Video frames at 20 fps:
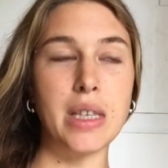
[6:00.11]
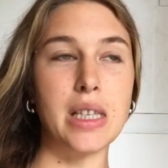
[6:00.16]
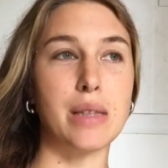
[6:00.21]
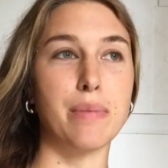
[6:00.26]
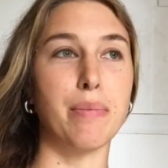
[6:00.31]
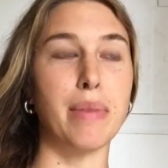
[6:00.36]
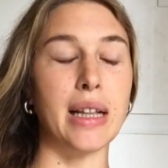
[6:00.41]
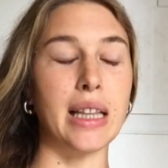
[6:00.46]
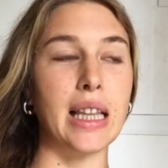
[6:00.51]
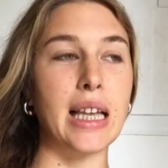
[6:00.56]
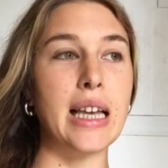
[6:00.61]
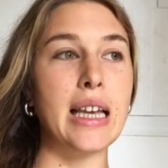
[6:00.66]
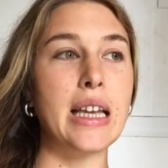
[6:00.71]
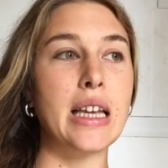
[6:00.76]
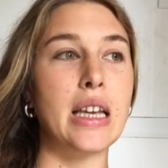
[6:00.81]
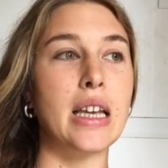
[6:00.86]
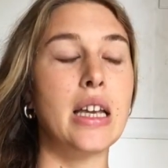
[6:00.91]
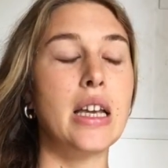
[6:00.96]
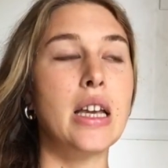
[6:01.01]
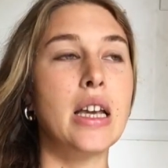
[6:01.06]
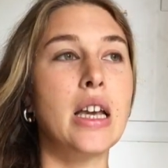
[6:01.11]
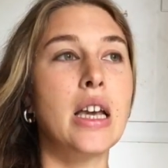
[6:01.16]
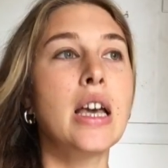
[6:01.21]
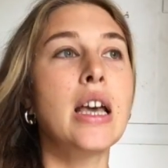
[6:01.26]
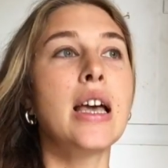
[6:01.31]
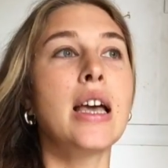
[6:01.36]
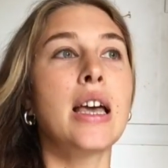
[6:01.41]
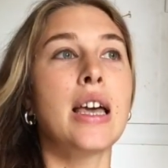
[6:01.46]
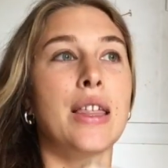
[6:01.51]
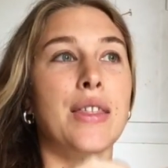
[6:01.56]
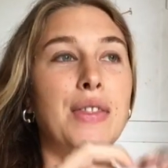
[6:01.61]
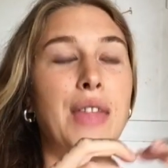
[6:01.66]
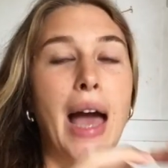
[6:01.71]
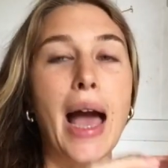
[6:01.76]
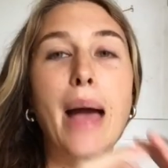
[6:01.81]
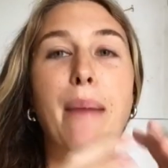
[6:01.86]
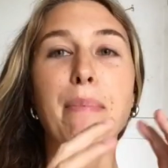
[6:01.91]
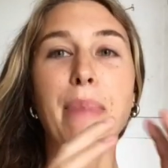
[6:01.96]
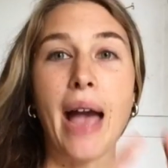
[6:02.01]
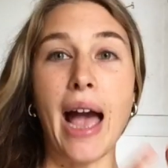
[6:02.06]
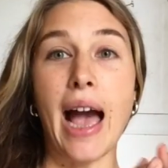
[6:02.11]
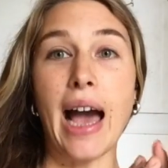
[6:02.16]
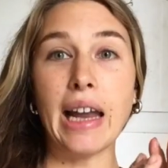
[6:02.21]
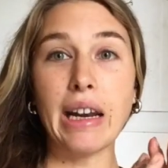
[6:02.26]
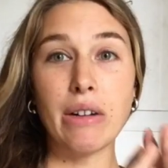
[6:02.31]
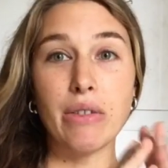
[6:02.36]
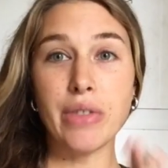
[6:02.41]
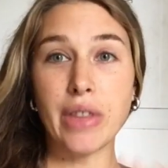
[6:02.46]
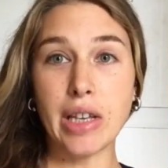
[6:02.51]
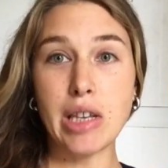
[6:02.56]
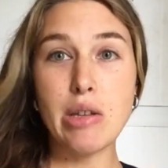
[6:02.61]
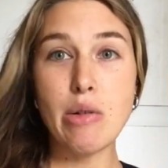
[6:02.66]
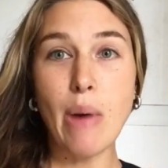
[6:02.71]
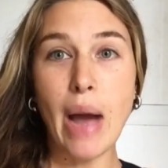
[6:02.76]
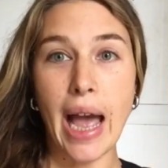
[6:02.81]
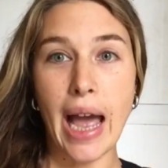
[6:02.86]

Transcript: this billet, that pattern that you